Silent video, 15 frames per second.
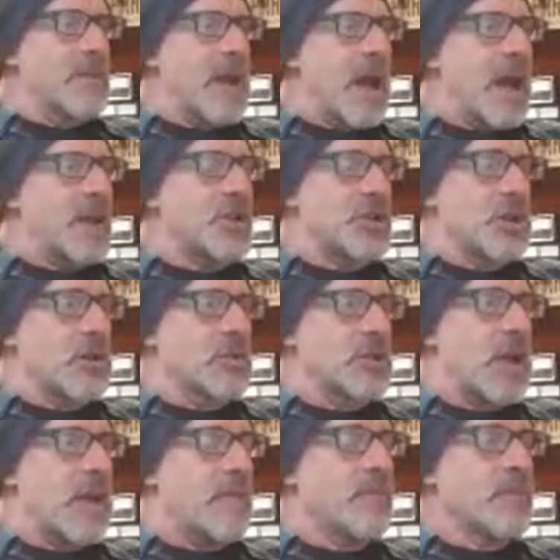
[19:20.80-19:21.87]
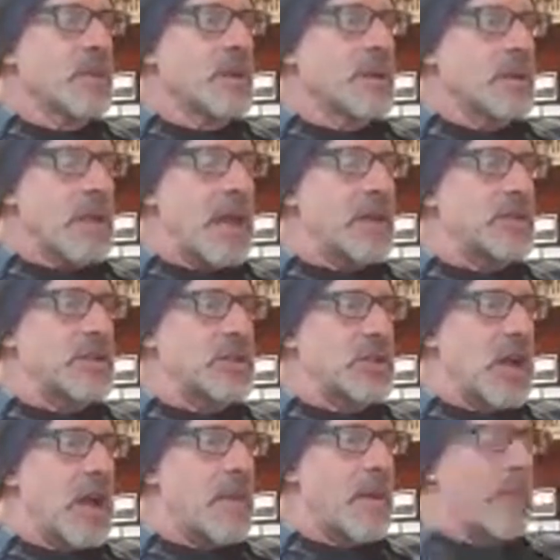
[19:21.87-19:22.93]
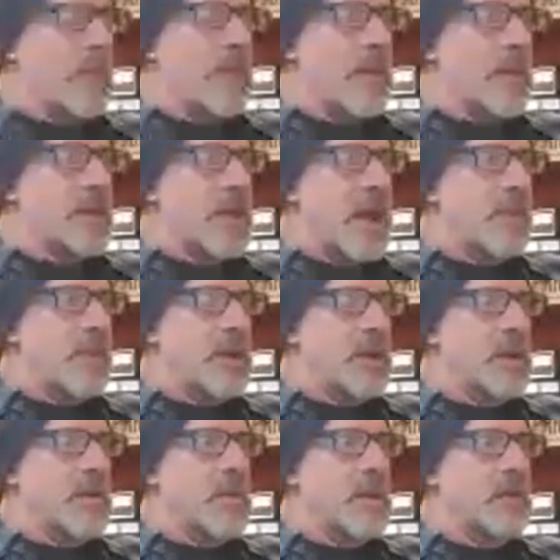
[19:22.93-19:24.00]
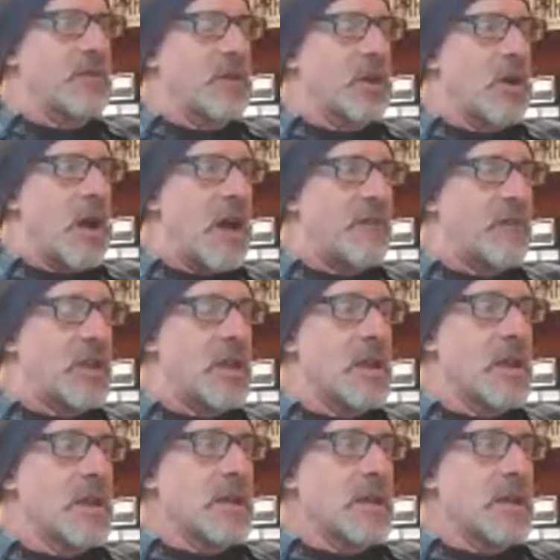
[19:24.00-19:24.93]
guy, shows up. Nicest guy. I remember mom and dad bringing him in for coffee.